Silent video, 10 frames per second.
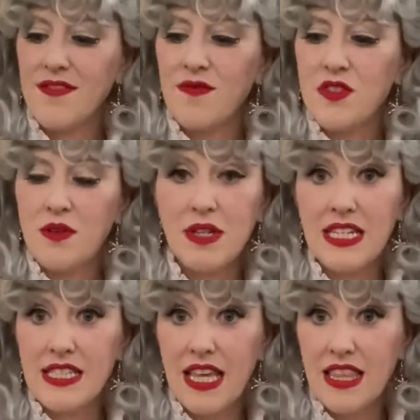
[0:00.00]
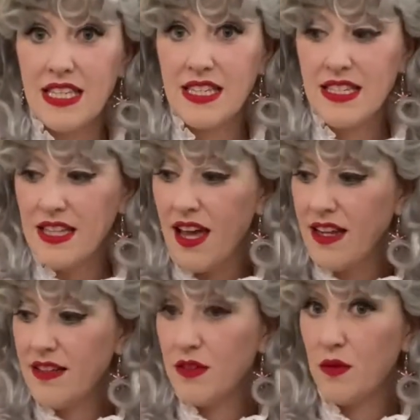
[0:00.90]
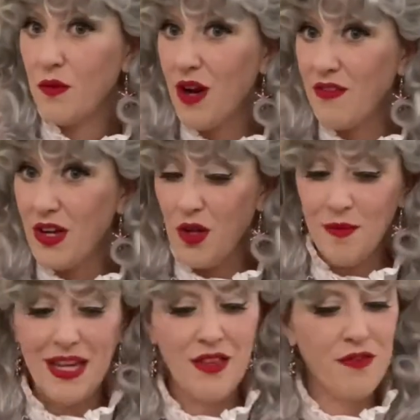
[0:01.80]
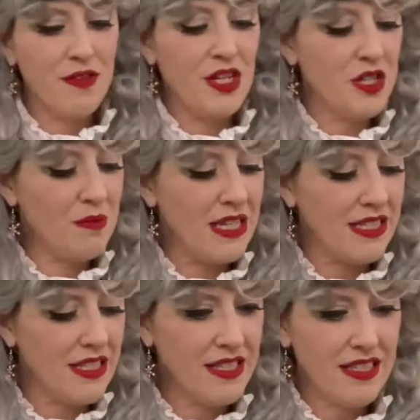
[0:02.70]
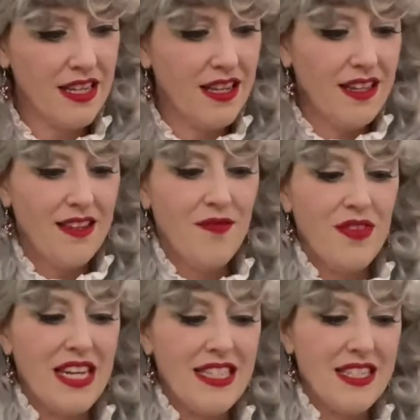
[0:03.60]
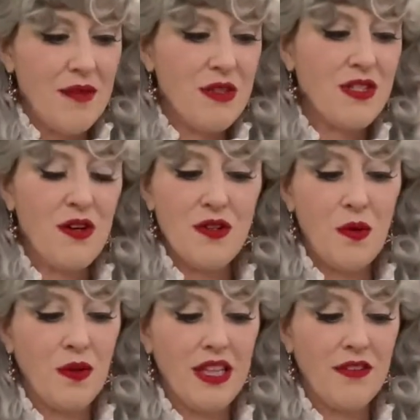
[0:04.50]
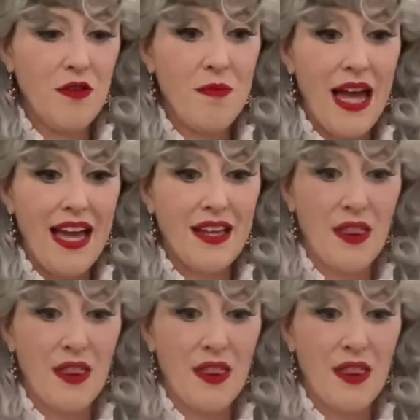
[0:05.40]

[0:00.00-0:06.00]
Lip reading: So I'm going to set this aside, where I've got all my other finished pieces, and it's time to start knolling the bag.